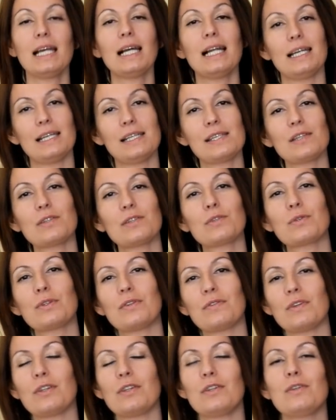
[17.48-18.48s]
Listen to
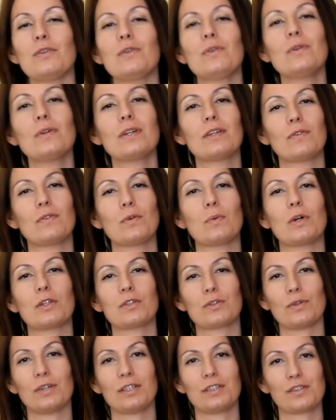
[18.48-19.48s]
the video if you
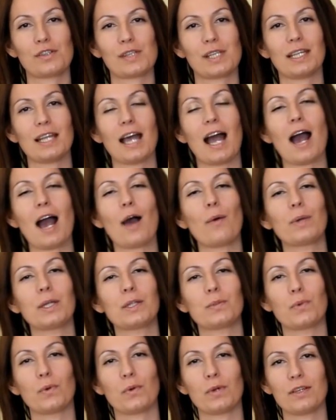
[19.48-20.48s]
want to understand how
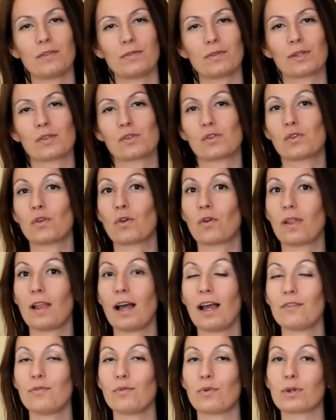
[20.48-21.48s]
it will influence your
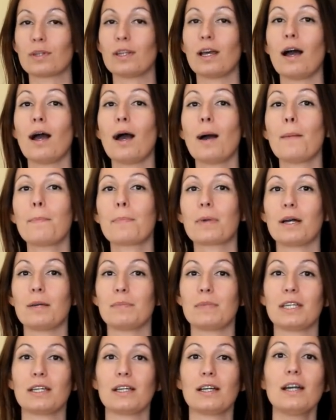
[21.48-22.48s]
life for the
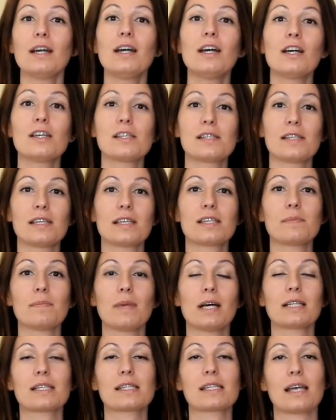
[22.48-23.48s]
upcoming six
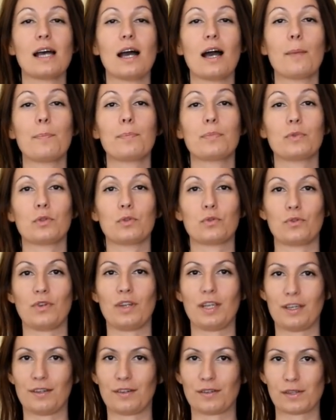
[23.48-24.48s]
months up to
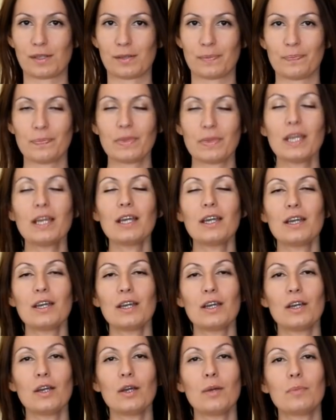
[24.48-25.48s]
three years.
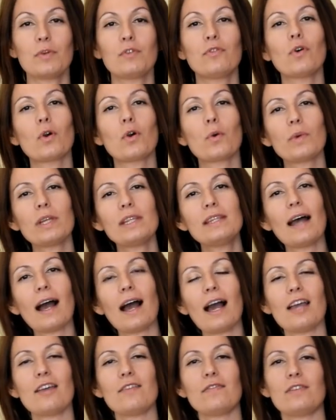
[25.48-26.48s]
Before we
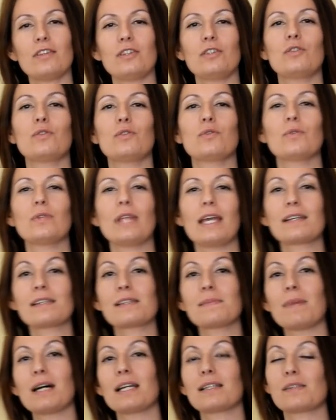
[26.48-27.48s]
dive into
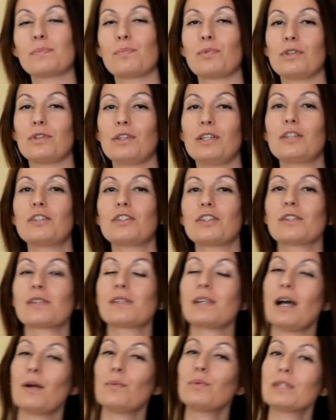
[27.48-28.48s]
next month's
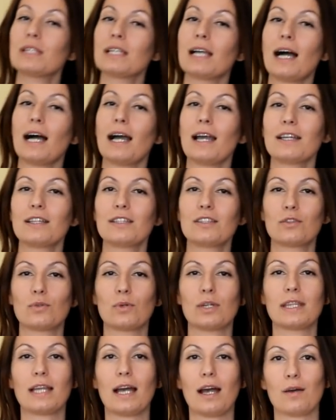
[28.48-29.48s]
predictions, I would like
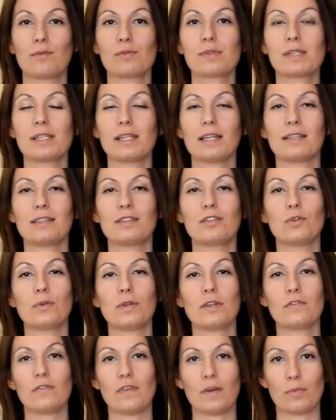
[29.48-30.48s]
to announce that
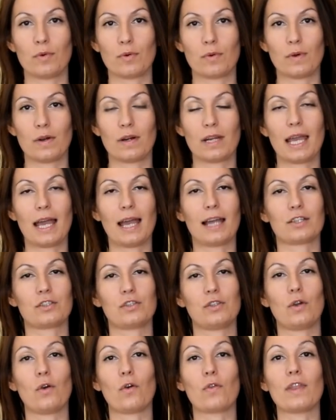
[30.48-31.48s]
during February,
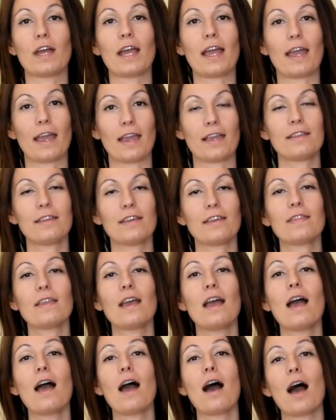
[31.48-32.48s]
actually on the
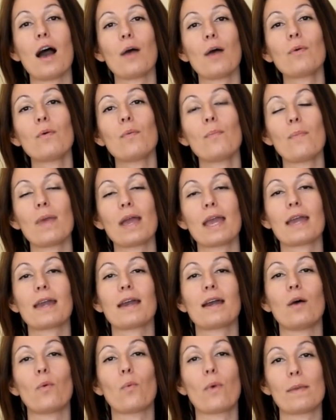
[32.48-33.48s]
18th, I will
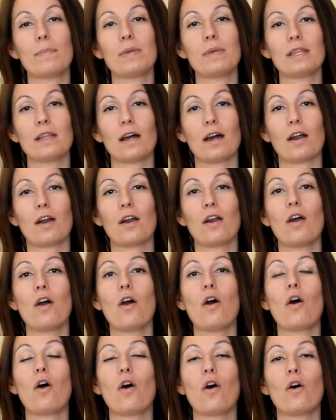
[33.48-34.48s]
make a webinar
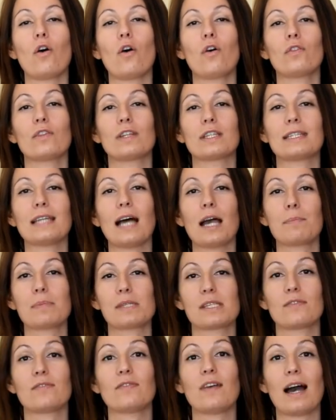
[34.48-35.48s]
on the
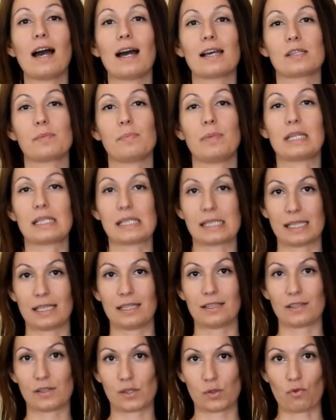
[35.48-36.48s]
types of aspects
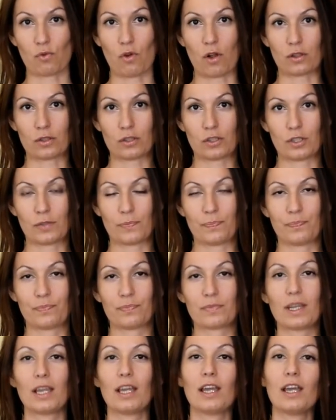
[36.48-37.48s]
in astrology.
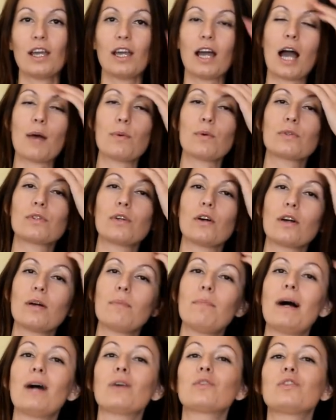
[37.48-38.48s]
I will
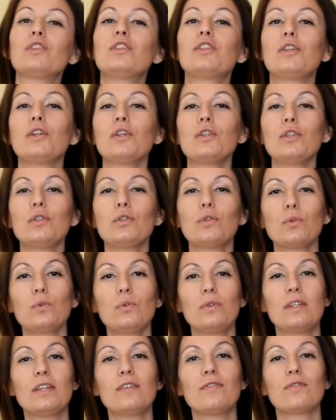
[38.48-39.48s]
talk about
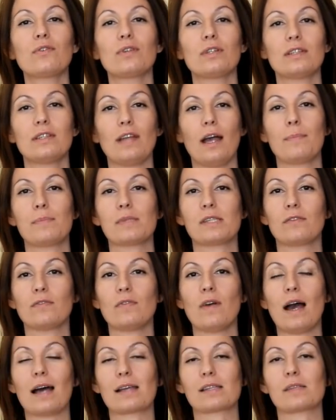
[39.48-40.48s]
32 different types
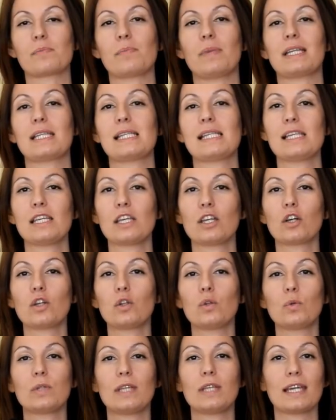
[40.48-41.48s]
of aspects,
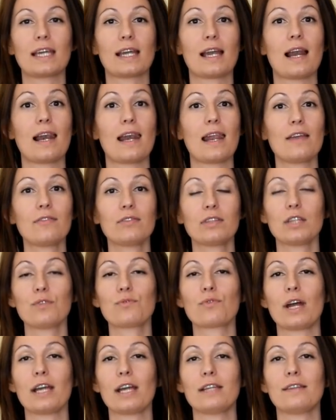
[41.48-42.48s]
including left
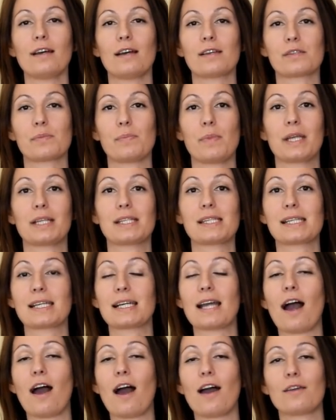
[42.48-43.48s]
and right aspects,
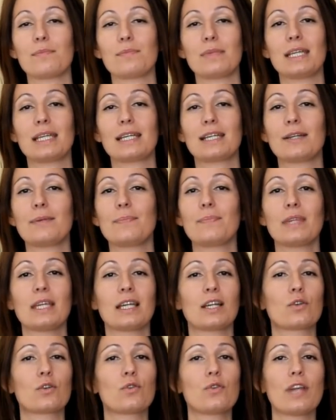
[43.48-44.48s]
karmic,
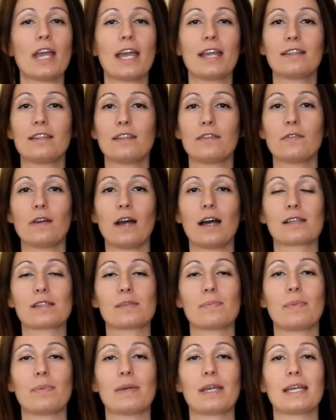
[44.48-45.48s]
creative
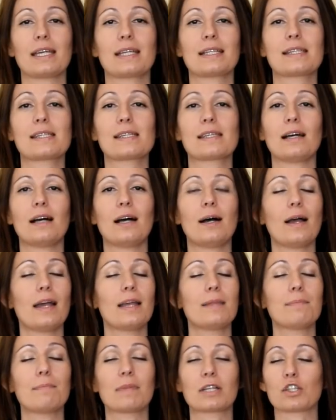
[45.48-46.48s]
aspects uh,
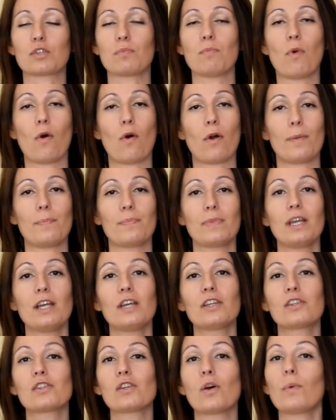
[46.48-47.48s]
and much more.
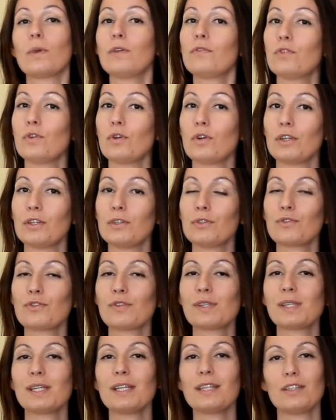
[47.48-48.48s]
So if you're
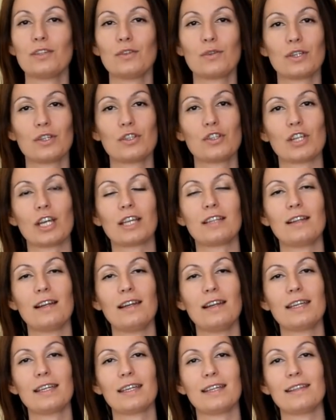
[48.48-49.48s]
interested, you can check
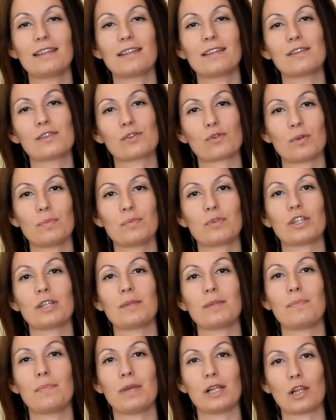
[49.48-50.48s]
the link in the
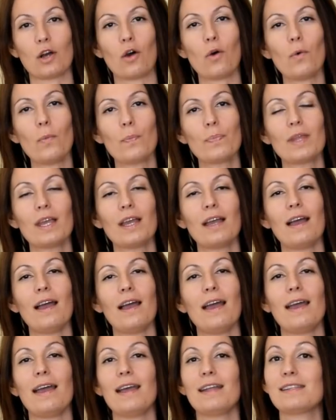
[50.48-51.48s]
description below
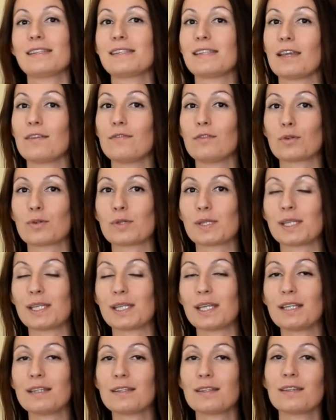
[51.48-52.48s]
and save your
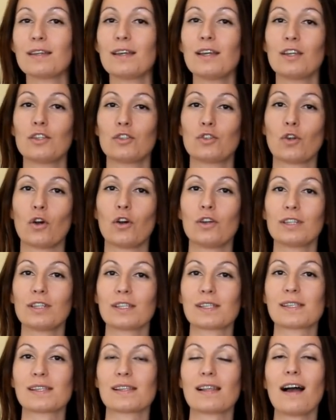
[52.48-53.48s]
seat,
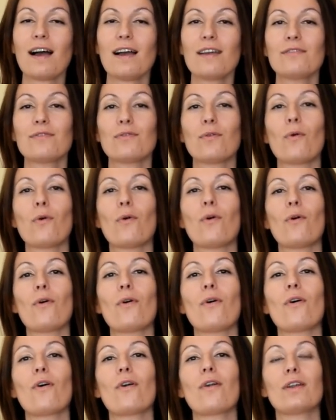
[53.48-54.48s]
join us live,
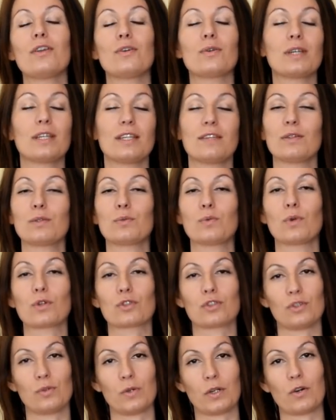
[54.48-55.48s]
or you can even
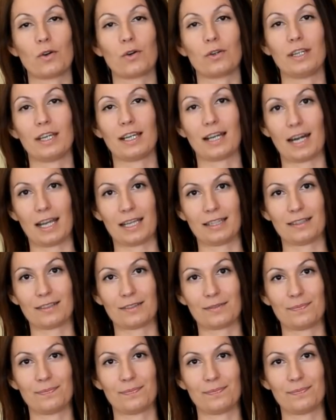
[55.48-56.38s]
watch the recording later.